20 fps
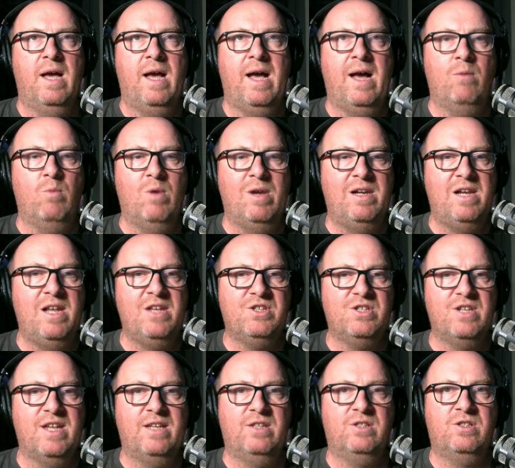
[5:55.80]
and we're
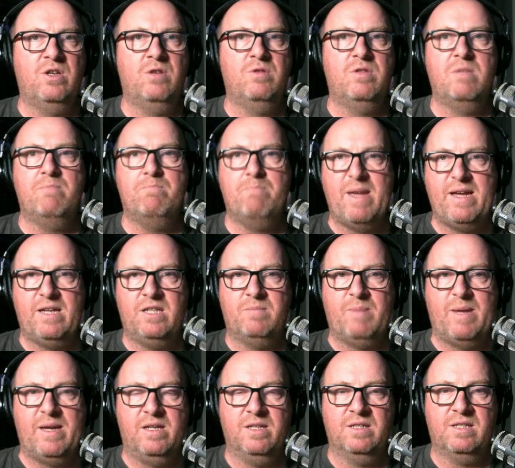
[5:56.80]
listening to the big
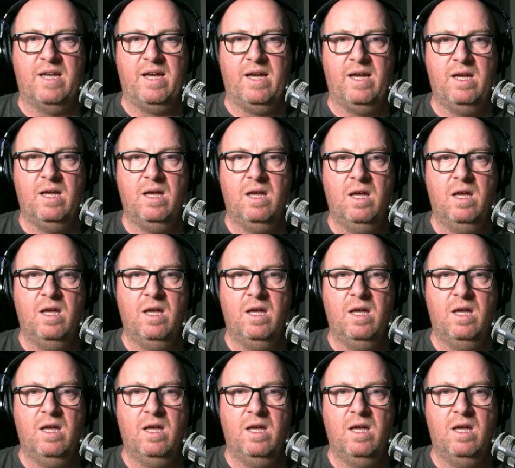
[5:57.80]
speakers here.